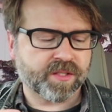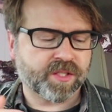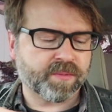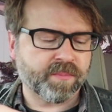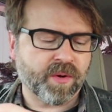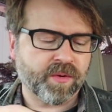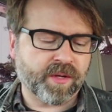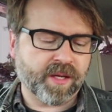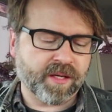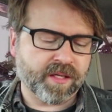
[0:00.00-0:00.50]

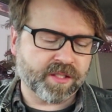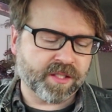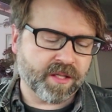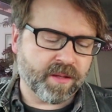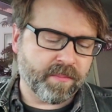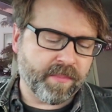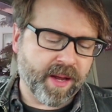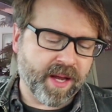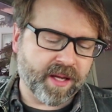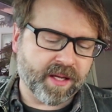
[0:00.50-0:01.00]
smokiness of
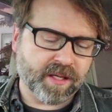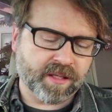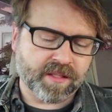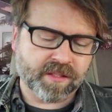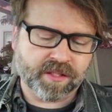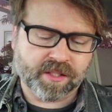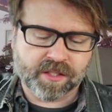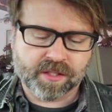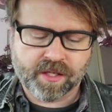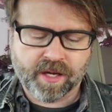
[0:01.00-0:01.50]
the bacon
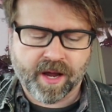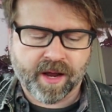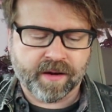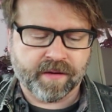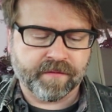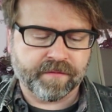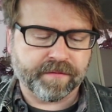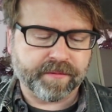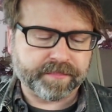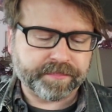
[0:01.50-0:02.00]
is kind
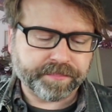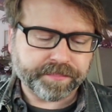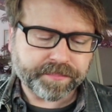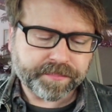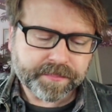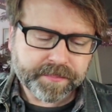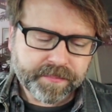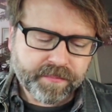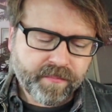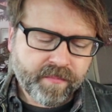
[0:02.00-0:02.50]
of
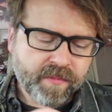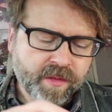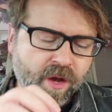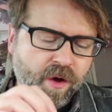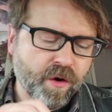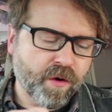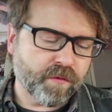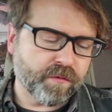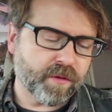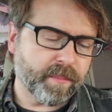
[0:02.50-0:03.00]

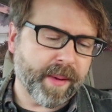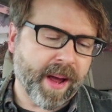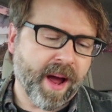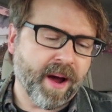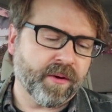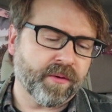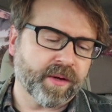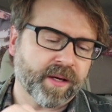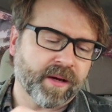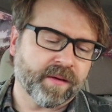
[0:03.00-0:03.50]

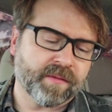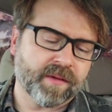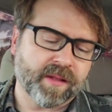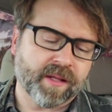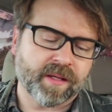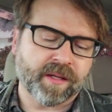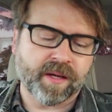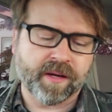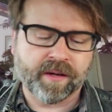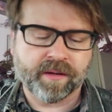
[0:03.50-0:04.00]
overpowering
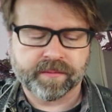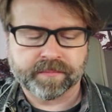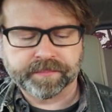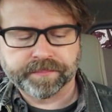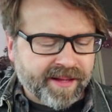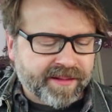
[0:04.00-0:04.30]
everything here.